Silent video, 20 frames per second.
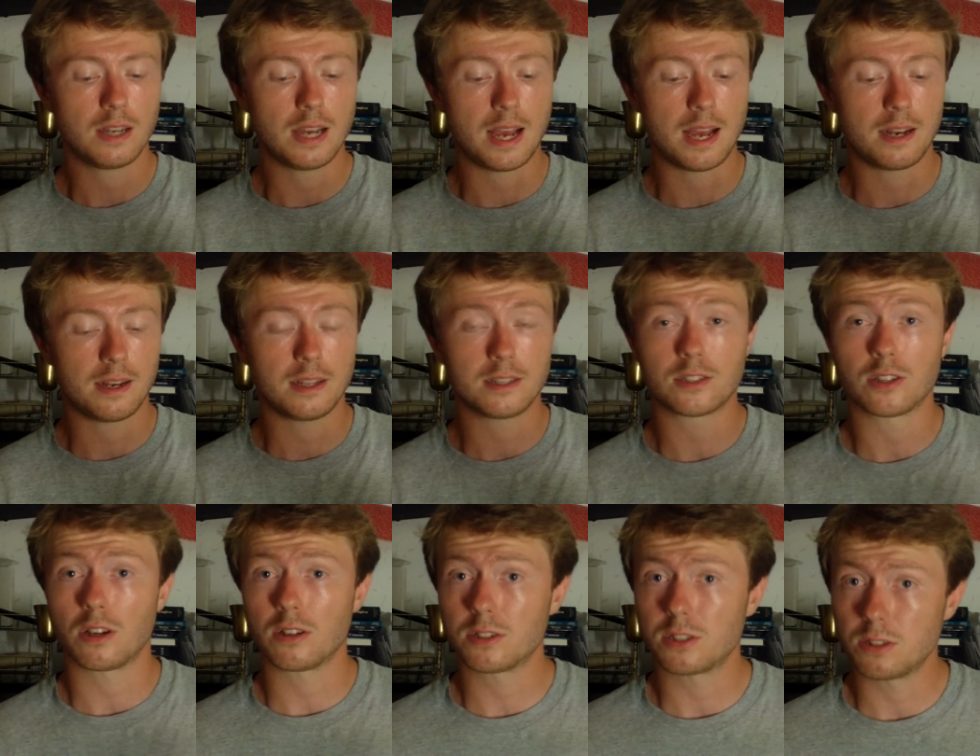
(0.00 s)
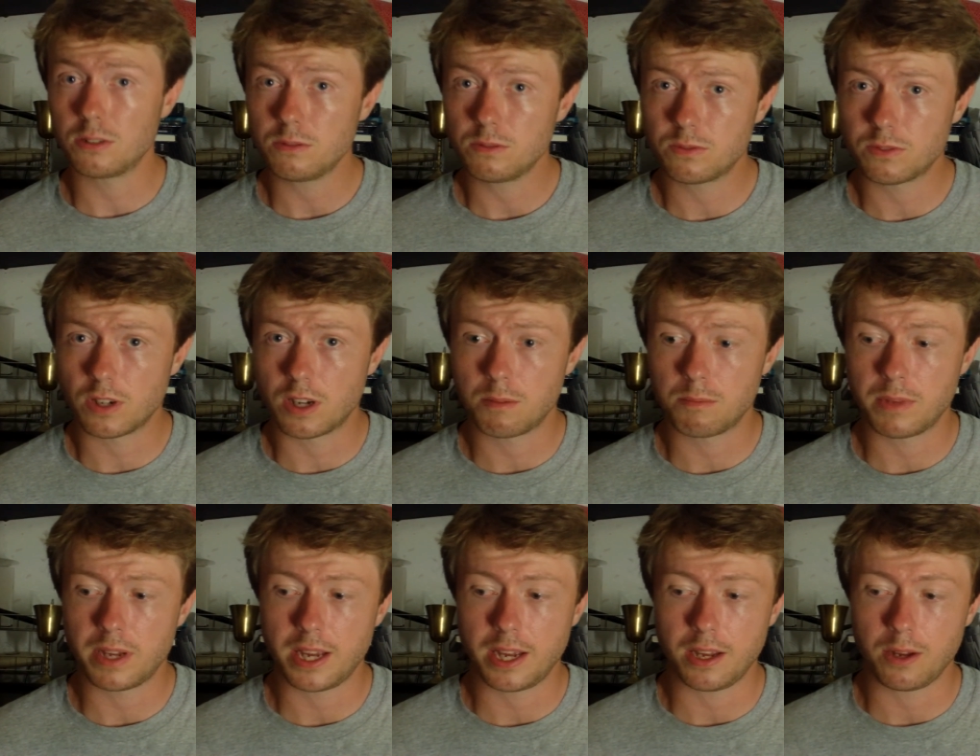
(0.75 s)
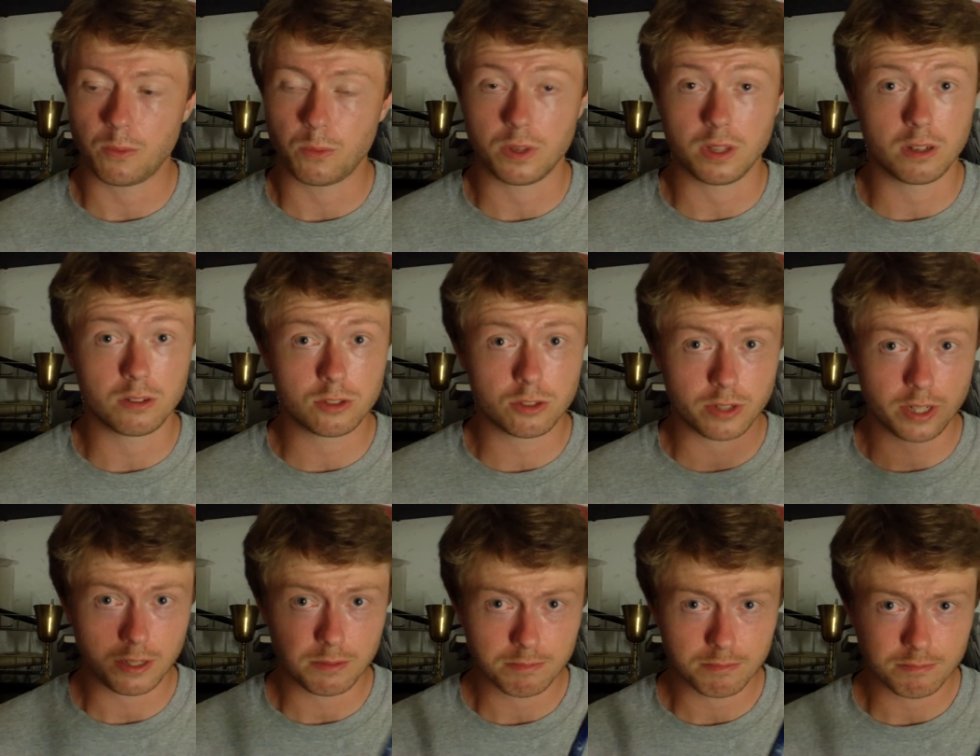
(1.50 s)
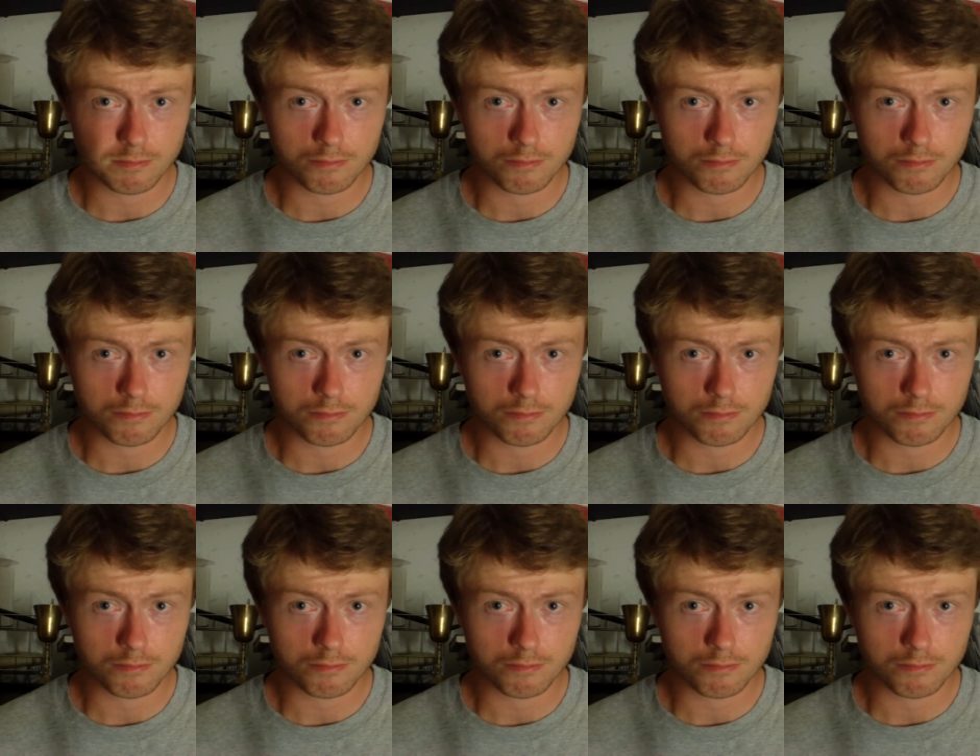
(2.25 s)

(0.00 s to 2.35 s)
And it's also from a willow tree.